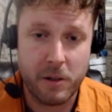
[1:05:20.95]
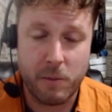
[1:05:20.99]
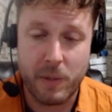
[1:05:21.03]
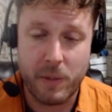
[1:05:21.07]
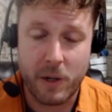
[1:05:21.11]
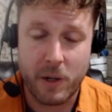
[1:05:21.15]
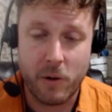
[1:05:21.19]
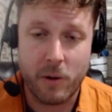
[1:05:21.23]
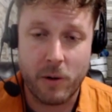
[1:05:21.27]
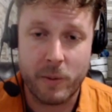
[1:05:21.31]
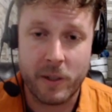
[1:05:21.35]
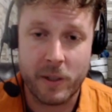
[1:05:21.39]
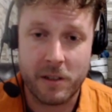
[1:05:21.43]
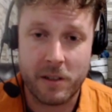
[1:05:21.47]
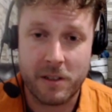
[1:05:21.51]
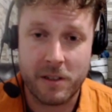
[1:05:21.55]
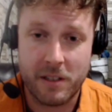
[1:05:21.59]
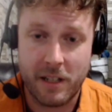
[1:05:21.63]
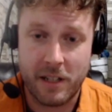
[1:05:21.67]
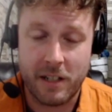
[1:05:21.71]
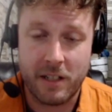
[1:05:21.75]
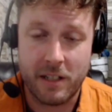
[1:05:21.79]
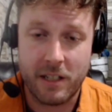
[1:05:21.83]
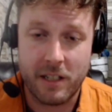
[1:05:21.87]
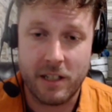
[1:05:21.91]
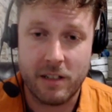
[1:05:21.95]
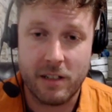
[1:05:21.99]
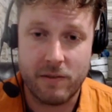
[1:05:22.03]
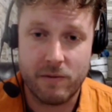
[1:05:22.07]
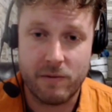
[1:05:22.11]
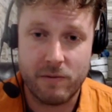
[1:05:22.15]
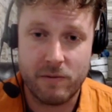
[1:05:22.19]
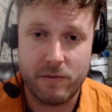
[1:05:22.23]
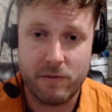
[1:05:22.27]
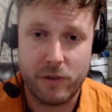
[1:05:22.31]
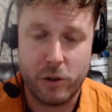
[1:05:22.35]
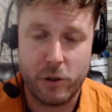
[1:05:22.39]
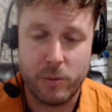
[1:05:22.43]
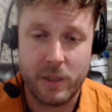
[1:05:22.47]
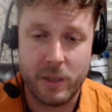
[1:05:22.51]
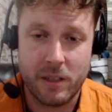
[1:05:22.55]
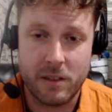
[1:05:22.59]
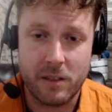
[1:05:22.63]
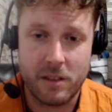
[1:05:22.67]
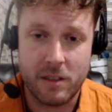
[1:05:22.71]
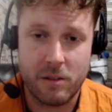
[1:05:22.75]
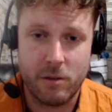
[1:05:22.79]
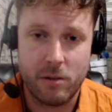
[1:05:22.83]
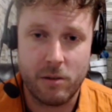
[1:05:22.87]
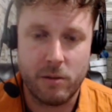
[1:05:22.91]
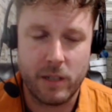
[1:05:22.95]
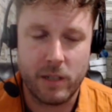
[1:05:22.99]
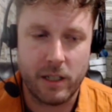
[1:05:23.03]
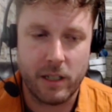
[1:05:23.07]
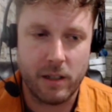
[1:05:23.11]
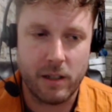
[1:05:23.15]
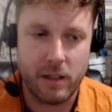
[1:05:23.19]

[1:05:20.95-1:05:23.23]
McCormick, and he flew me to